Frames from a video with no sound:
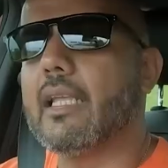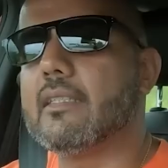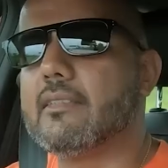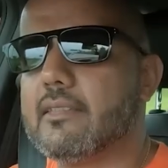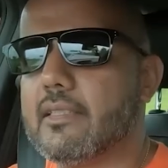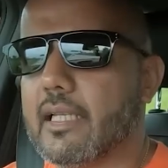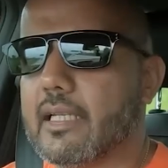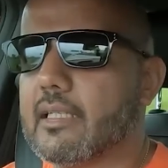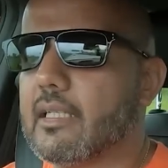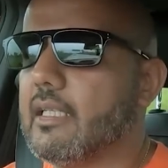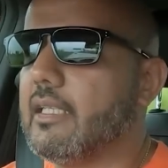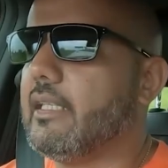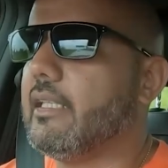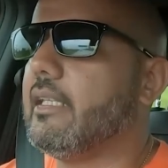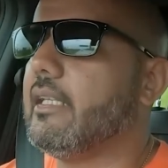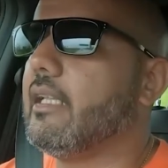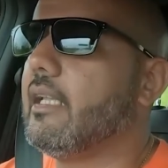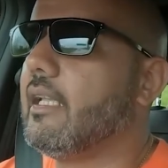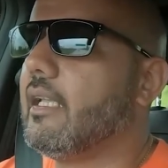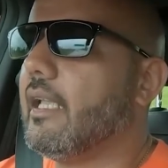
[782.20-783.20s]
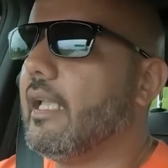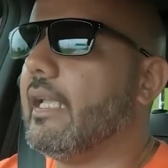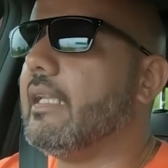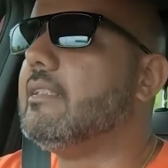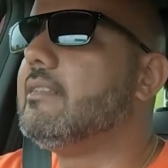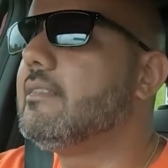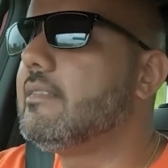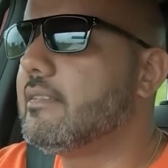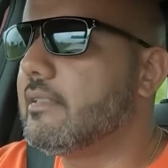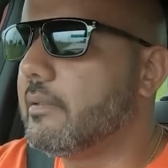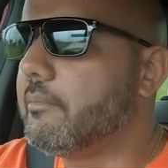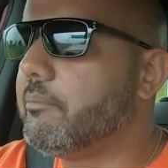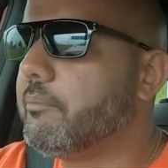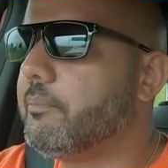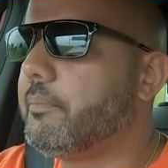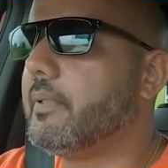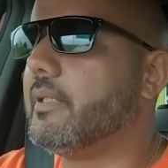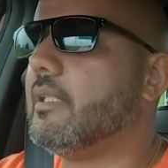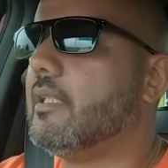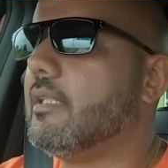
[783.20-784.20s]
exactly a
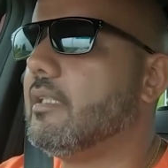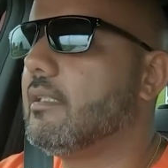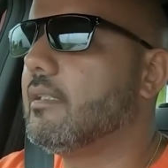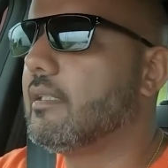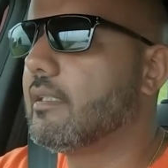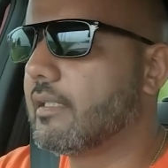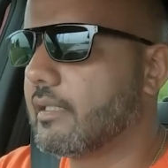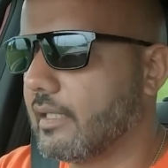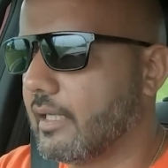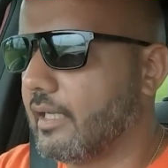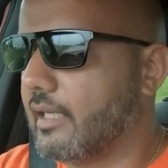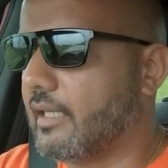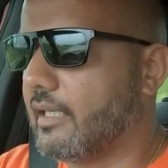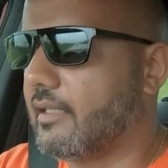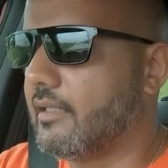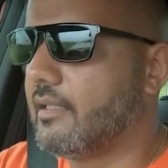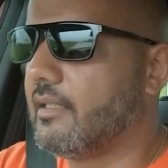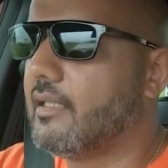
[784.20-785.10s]
simple car.